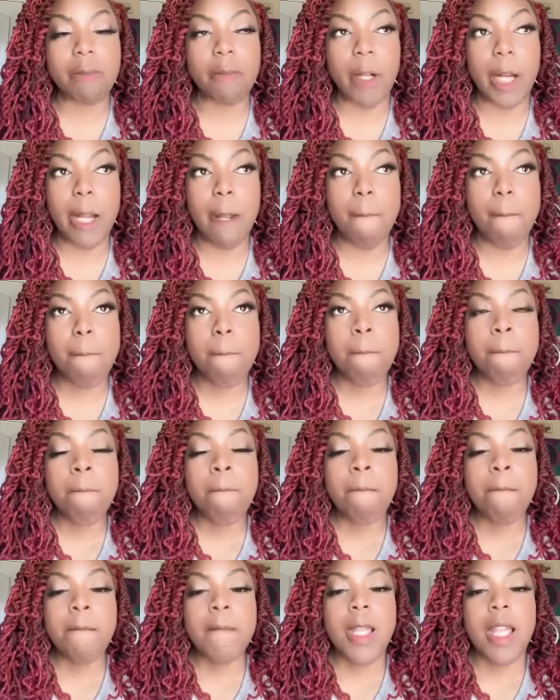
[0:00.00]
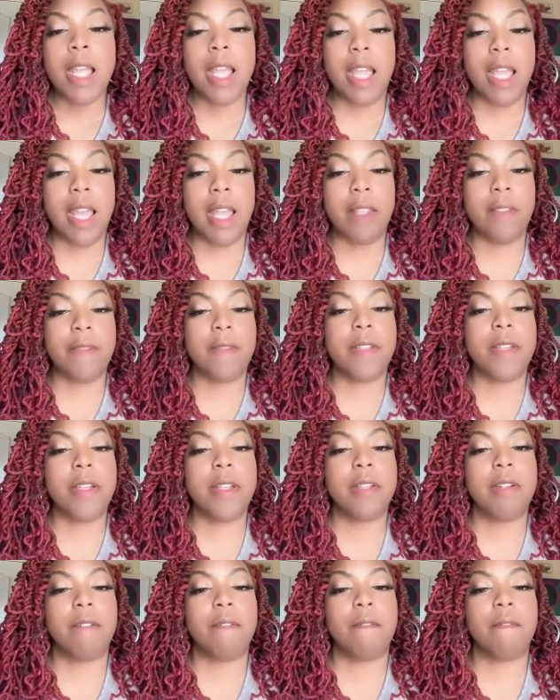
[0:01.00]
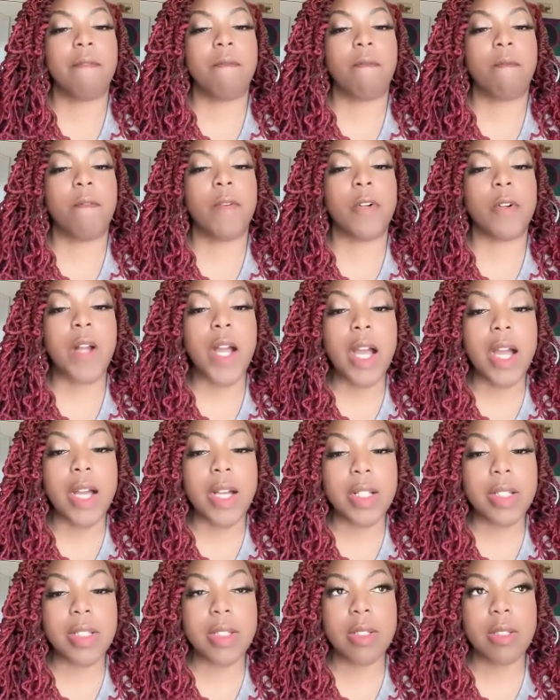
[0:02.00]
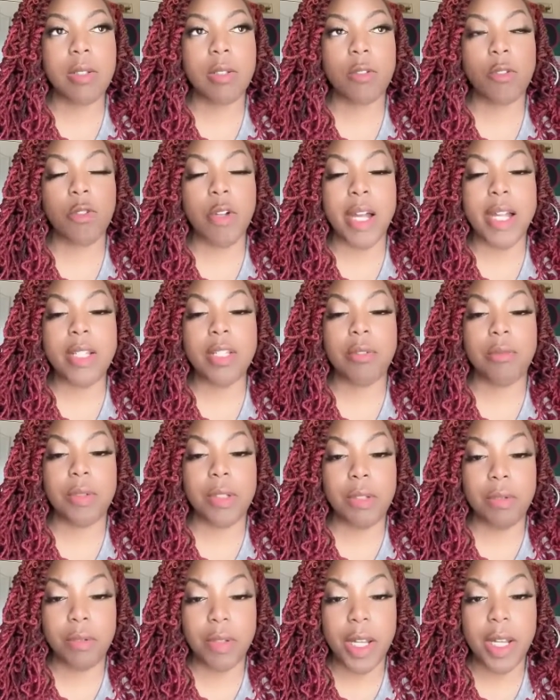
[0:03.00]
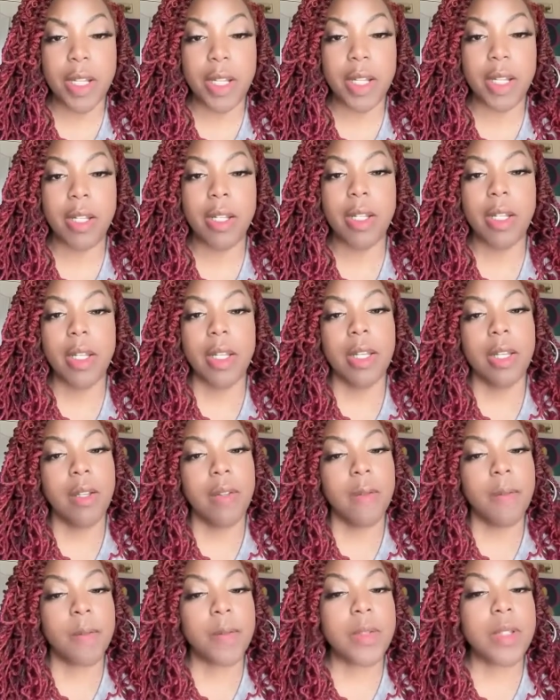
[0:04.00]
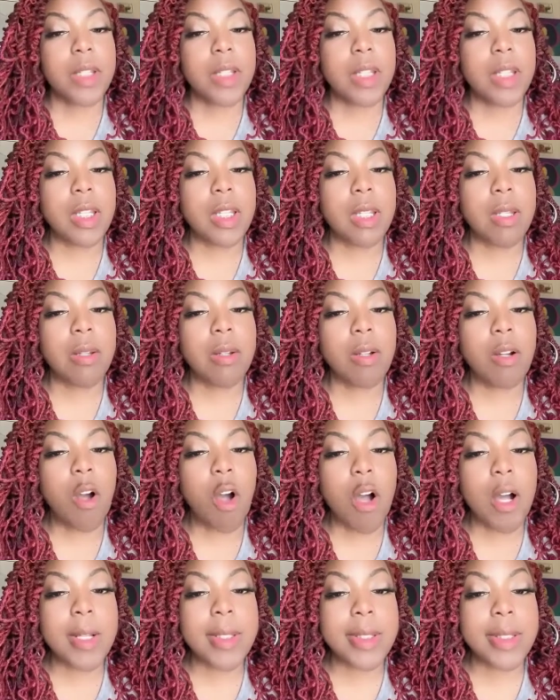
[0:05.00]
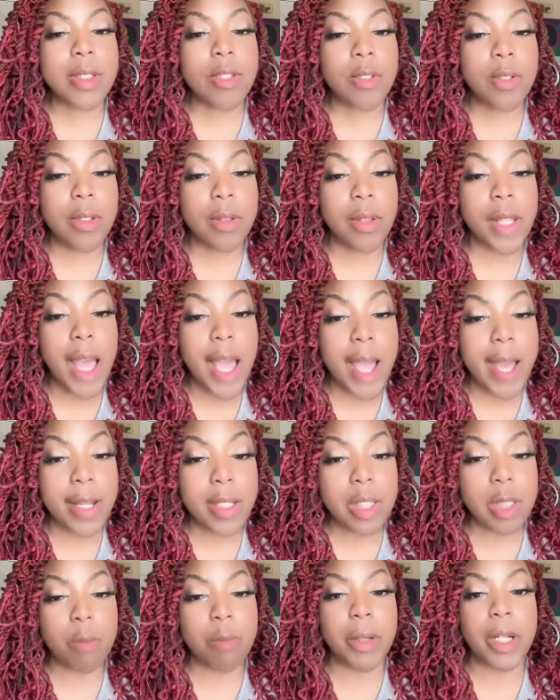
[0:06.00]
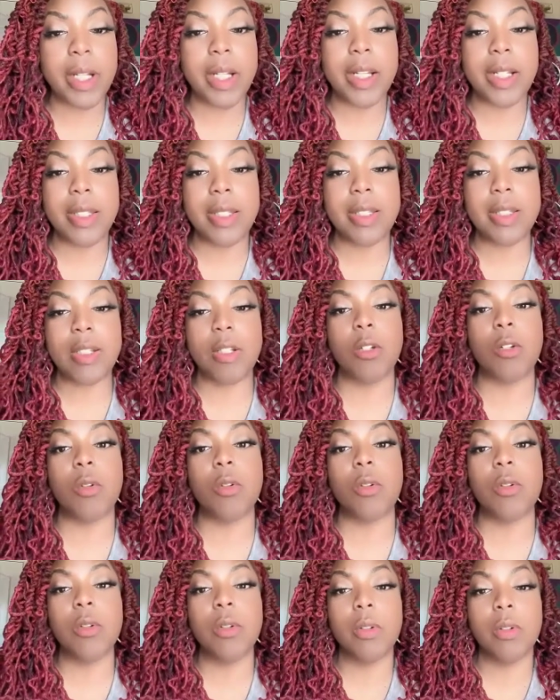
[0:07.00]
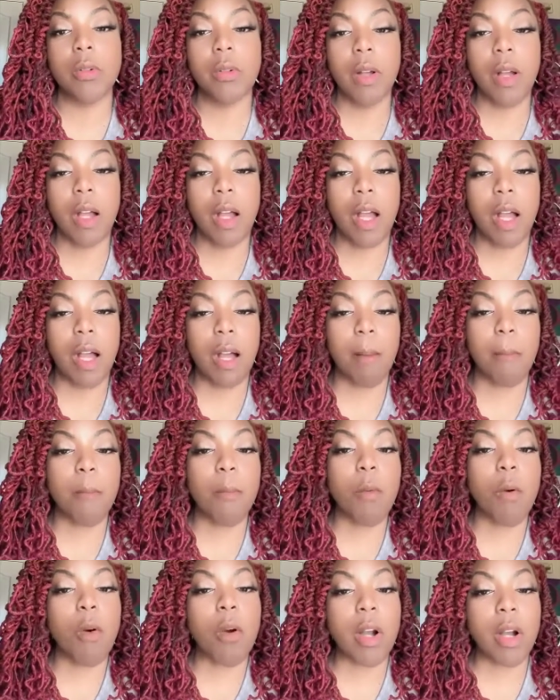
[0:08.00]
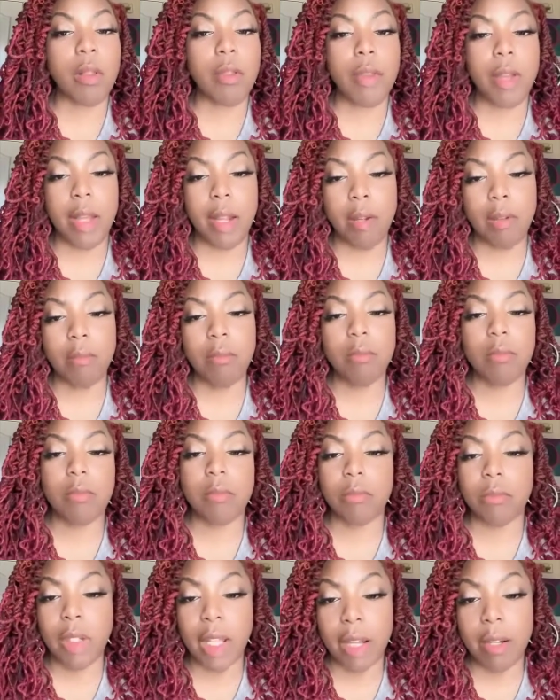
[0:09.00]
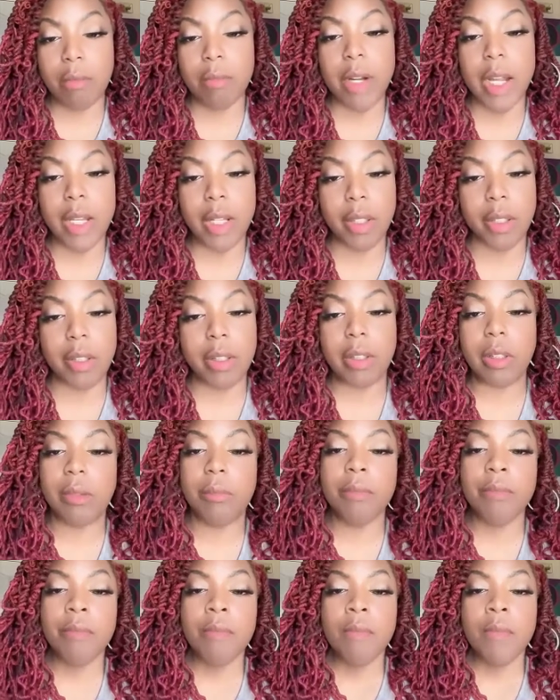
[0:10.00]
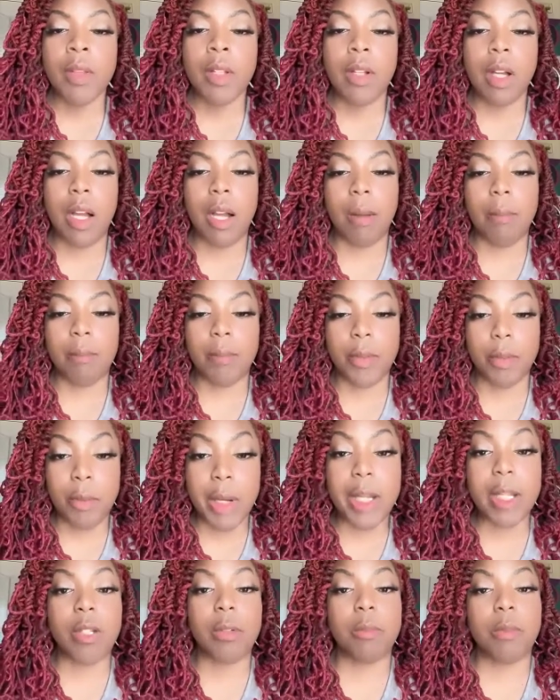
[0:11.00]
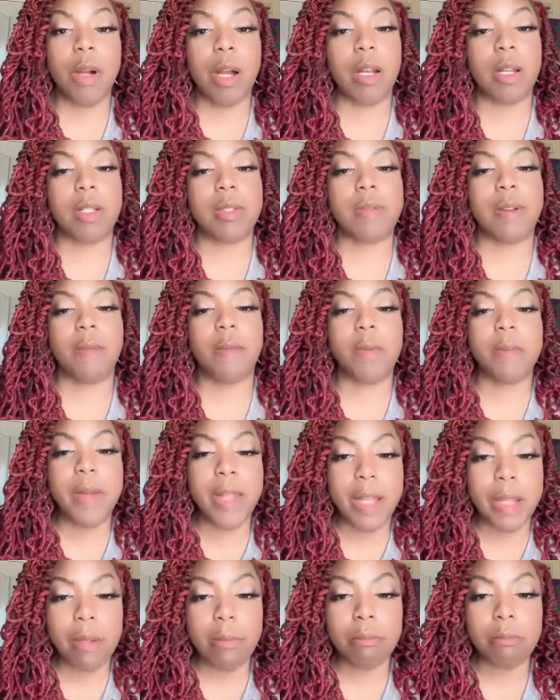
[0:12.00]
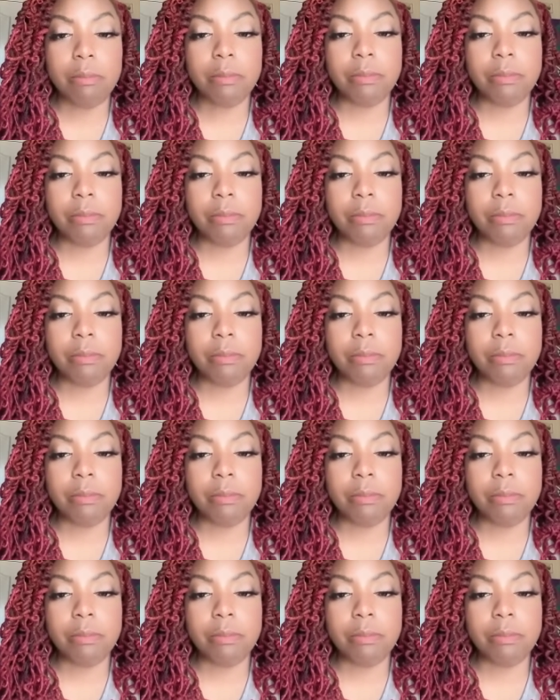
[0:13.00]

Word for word: right? And for us, trying to recreate it, the cost is less, but it's still um, more than like regular, um, the regular products that we make.